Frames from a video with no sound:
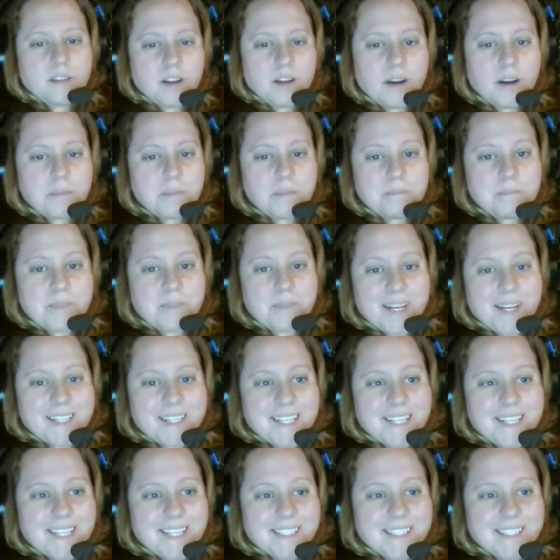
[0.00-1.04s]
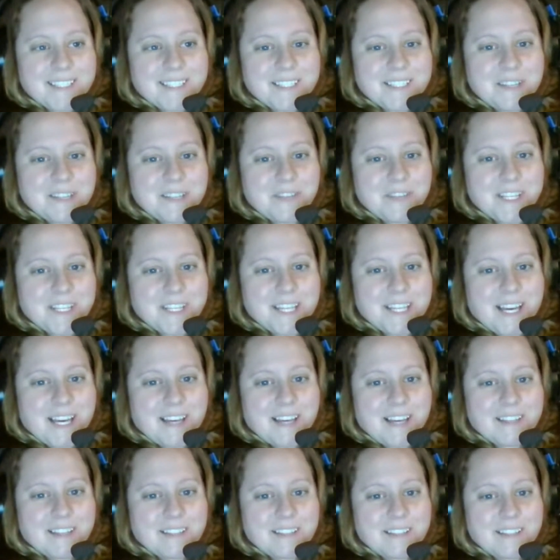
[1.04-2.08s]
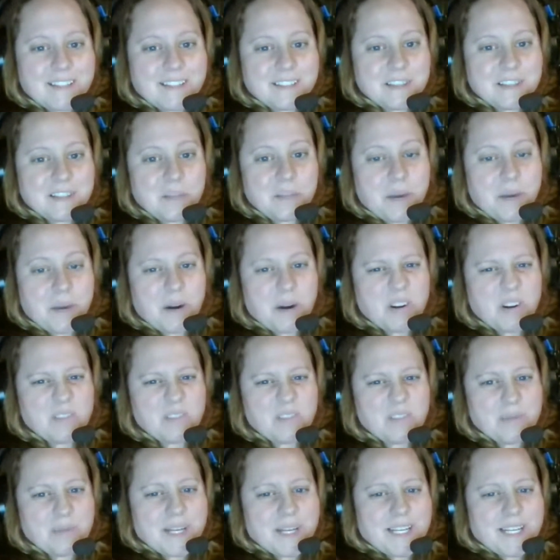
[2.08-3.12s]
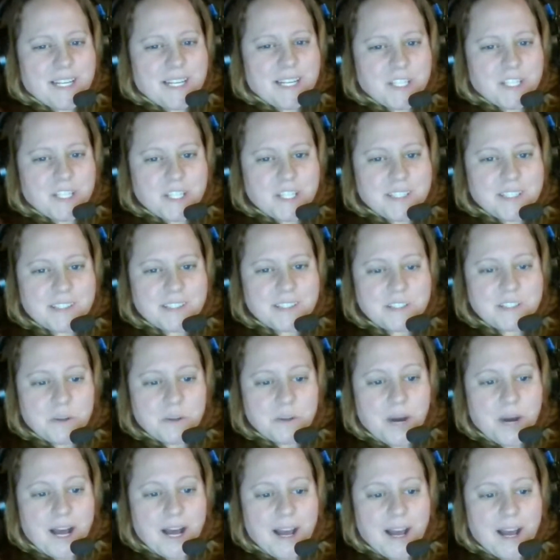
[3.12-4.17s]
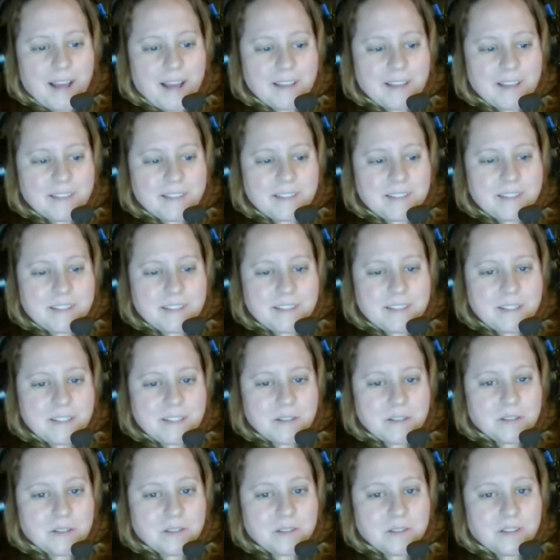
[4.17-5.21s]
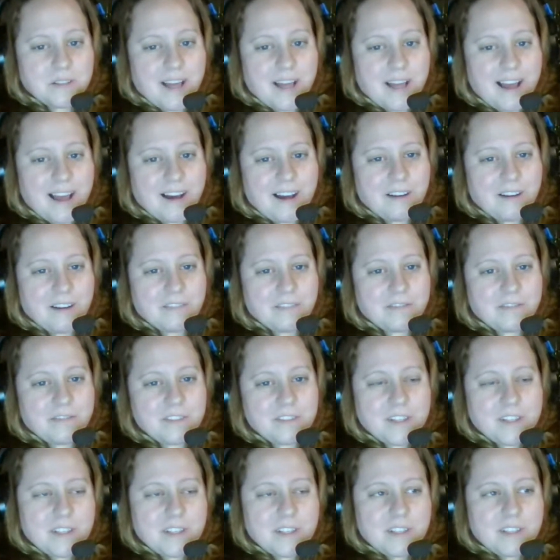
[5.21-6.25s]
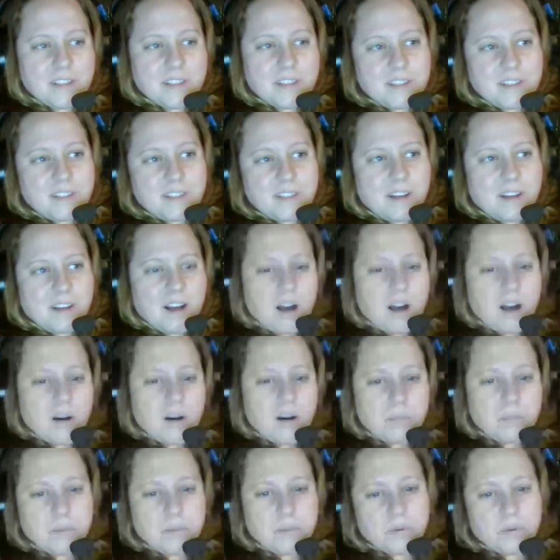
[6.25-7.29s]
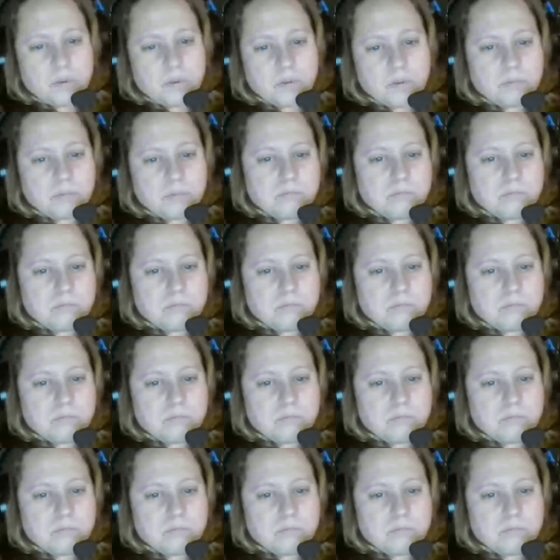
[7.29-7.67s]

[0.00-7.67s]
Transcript: meditate and stuff like that, and the power of meditation. So I still have a couple.